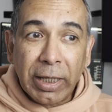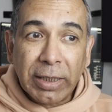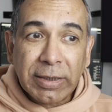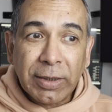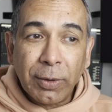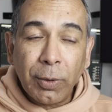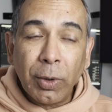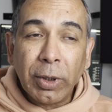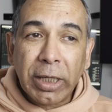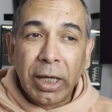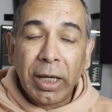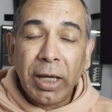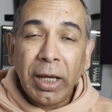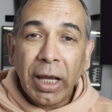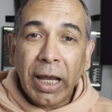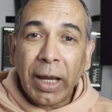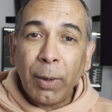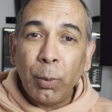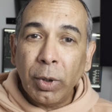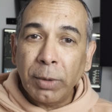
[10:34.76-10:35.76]
I said, okay,
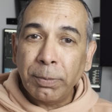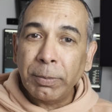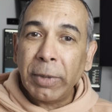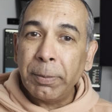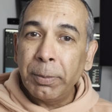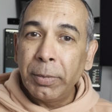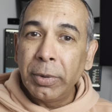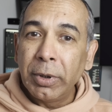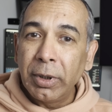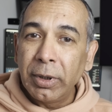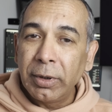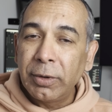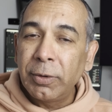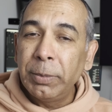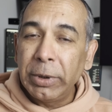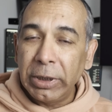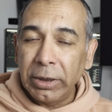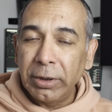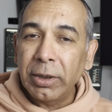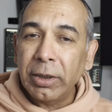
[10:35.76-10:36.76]
I want my bird to
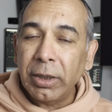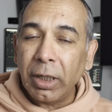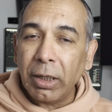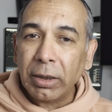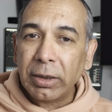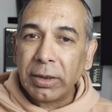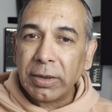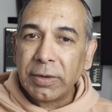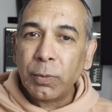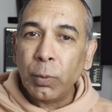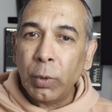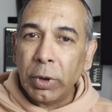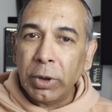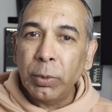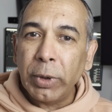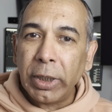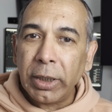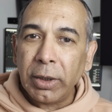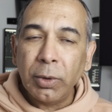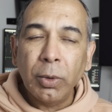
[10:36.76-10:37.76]
be the darkest. What do?
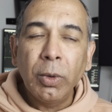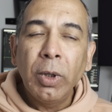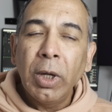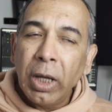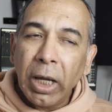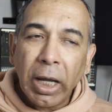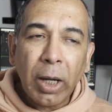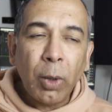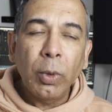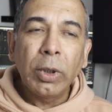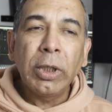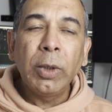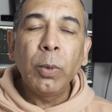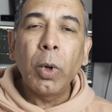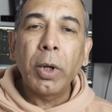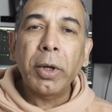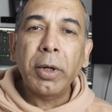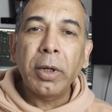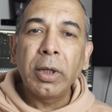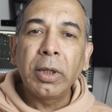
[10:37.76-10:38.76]
I only
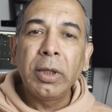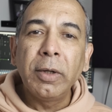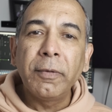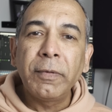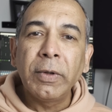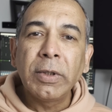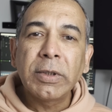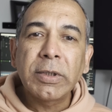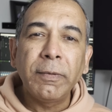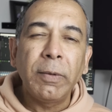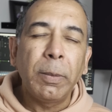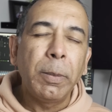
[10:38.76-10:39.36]
wanted a difference of